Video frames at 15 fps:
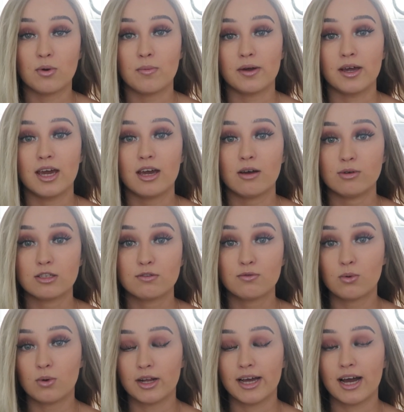when my hair was
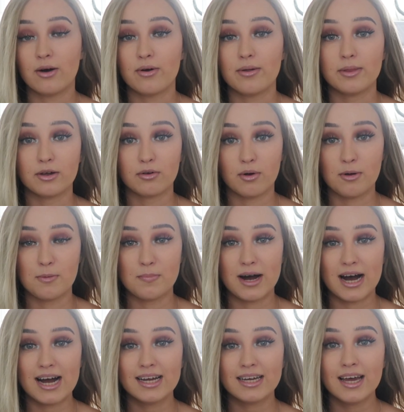falling out and then growing
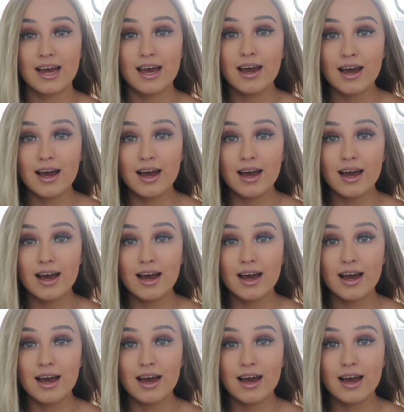back,